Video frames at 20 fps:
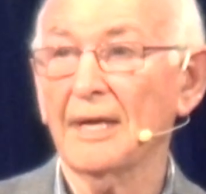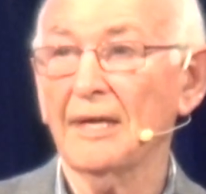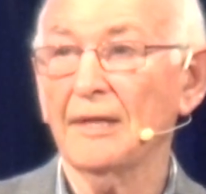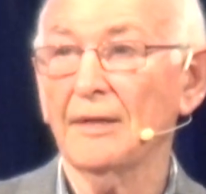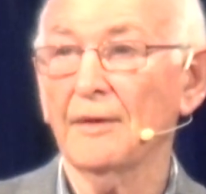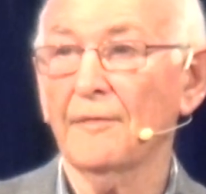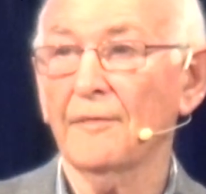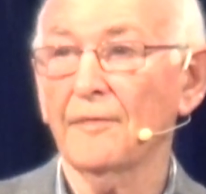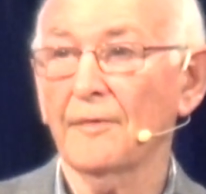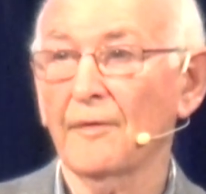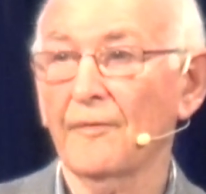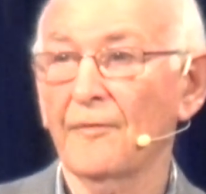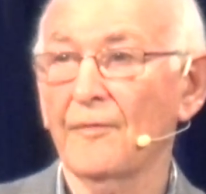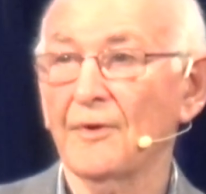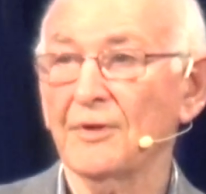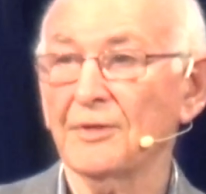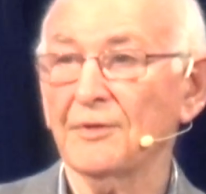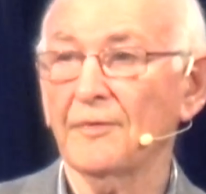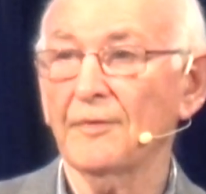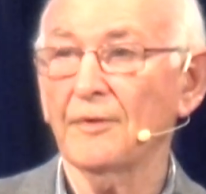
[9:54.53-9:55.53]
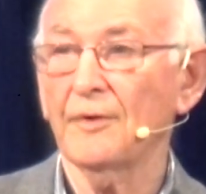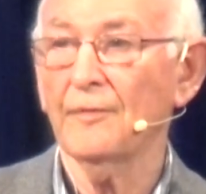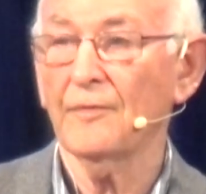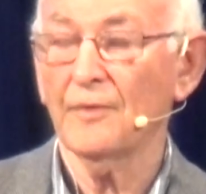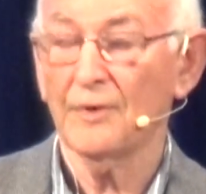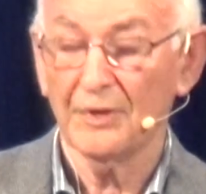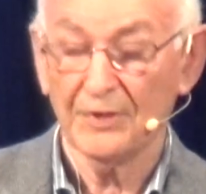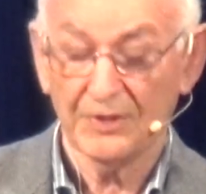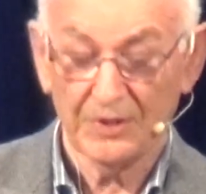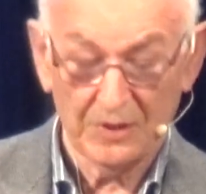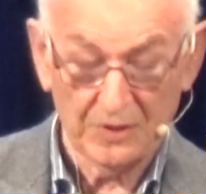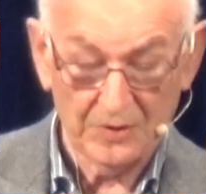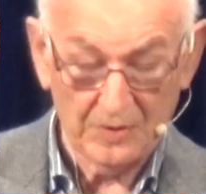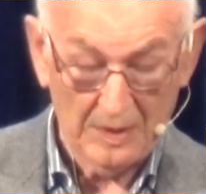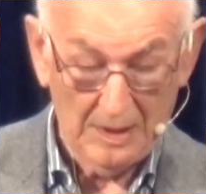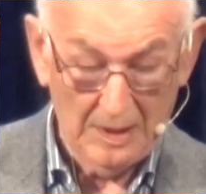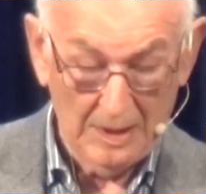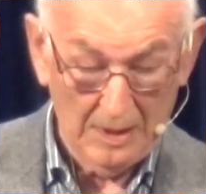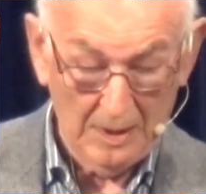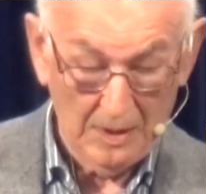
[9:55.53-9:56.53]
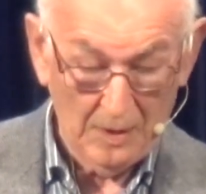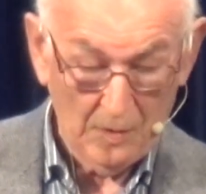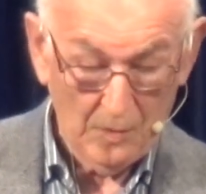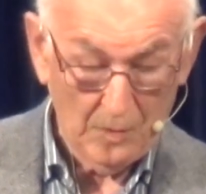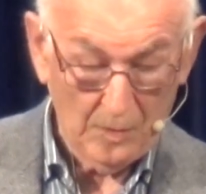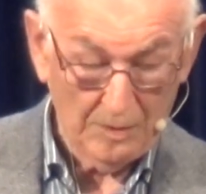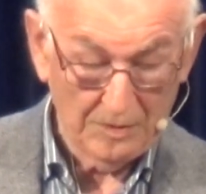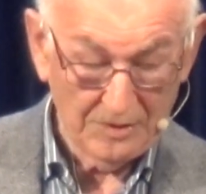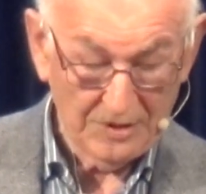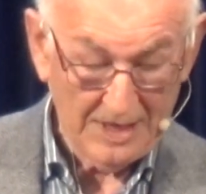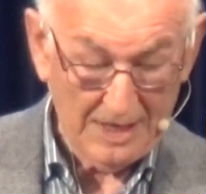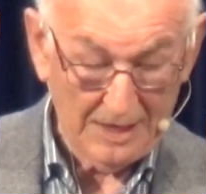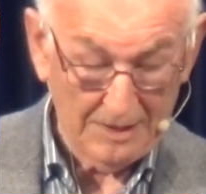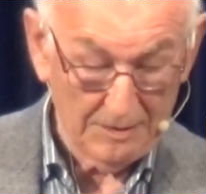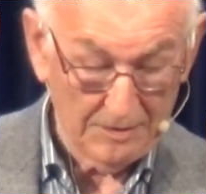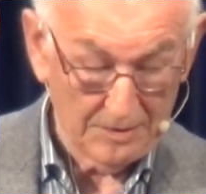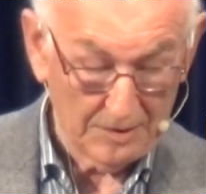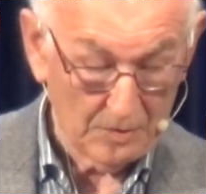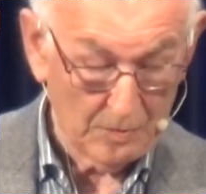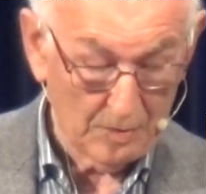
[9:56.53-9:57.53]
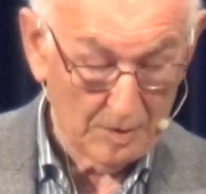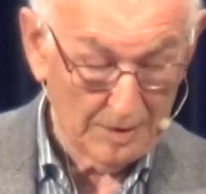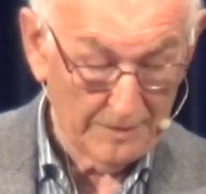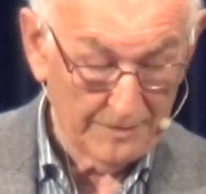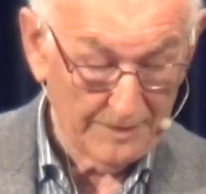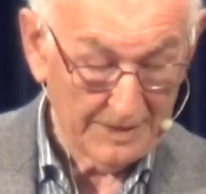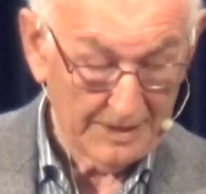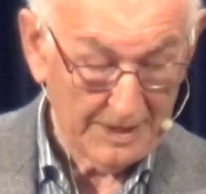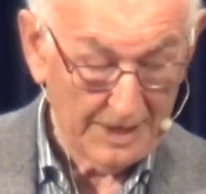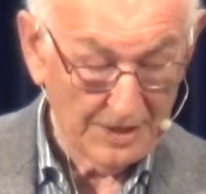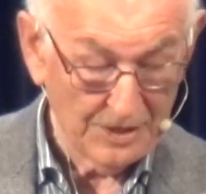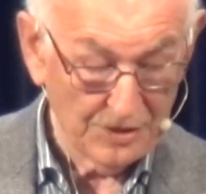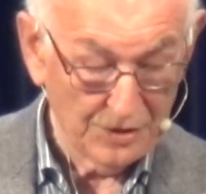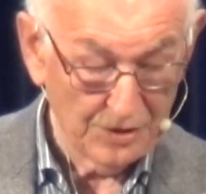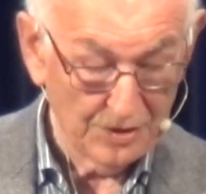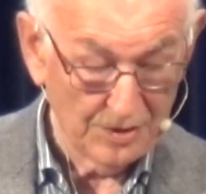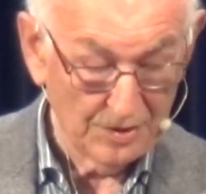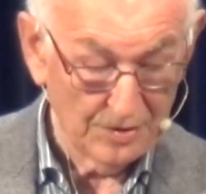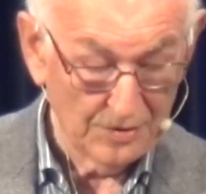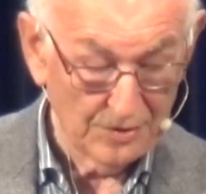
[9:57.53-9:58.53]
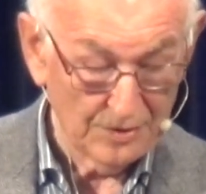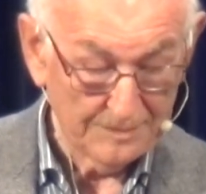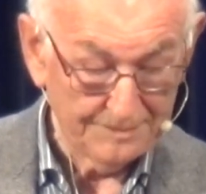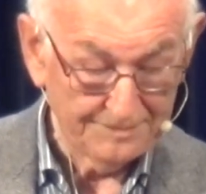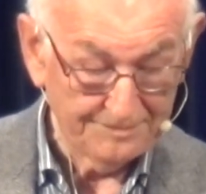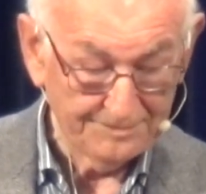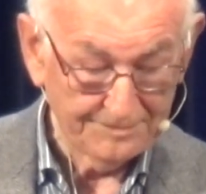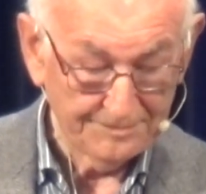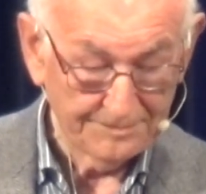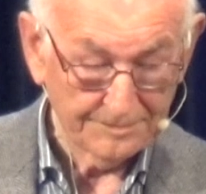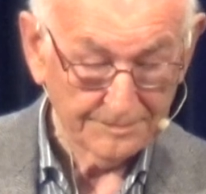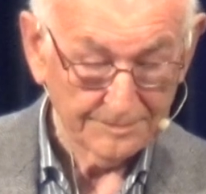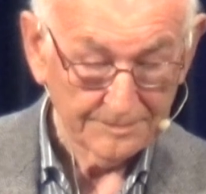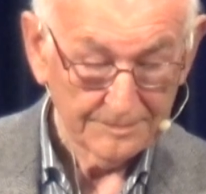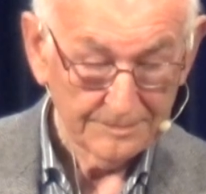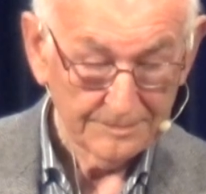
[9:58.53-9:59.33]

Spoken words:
In the first few verses, we tell you the qualification.